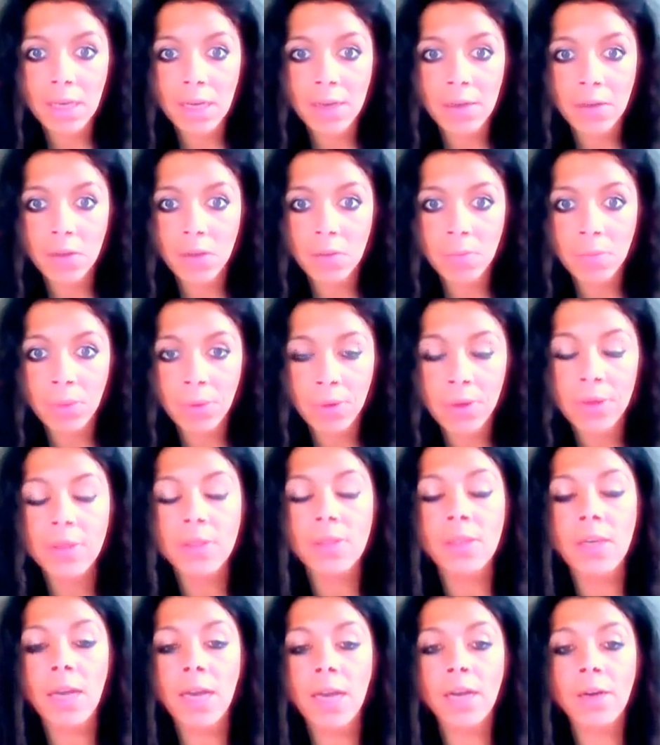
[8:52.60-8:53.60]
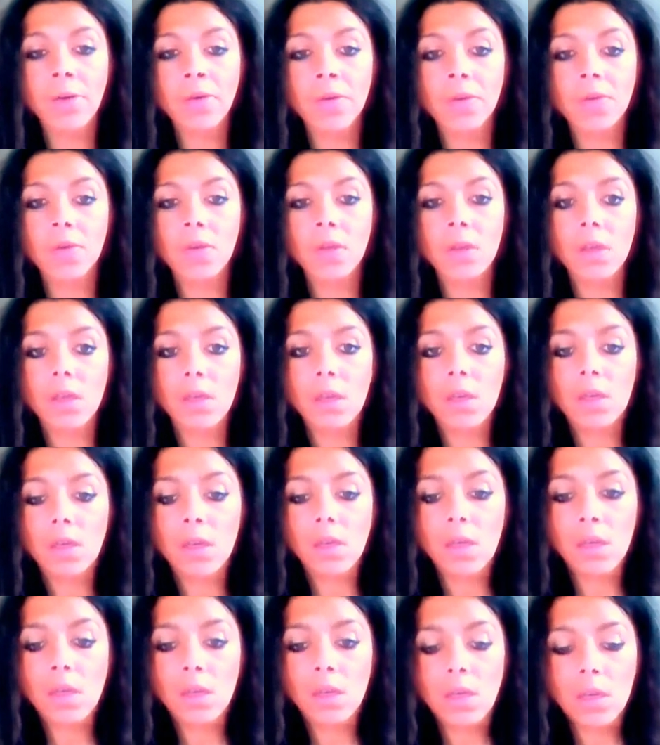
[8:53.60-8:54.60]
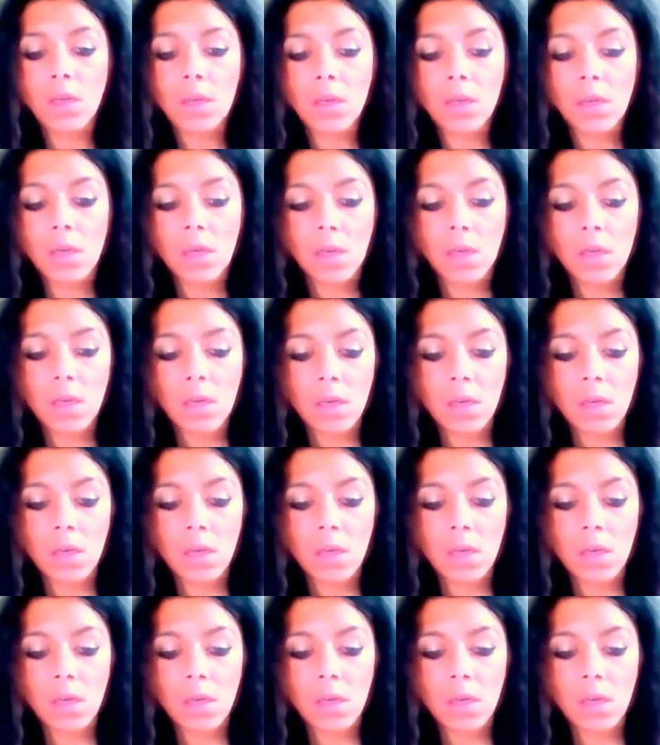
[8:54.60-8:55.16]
necessarily slowed down and pointed out.